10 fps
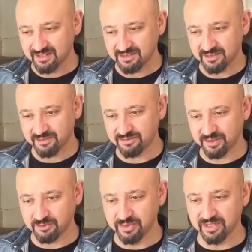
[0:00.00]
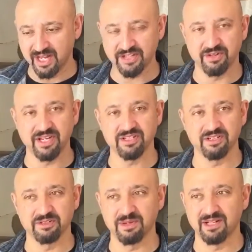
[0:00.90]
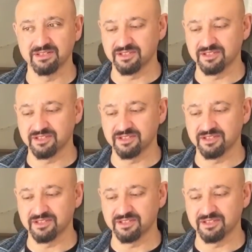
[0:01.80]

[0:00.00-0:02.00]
sort of, you know, real hydration as well.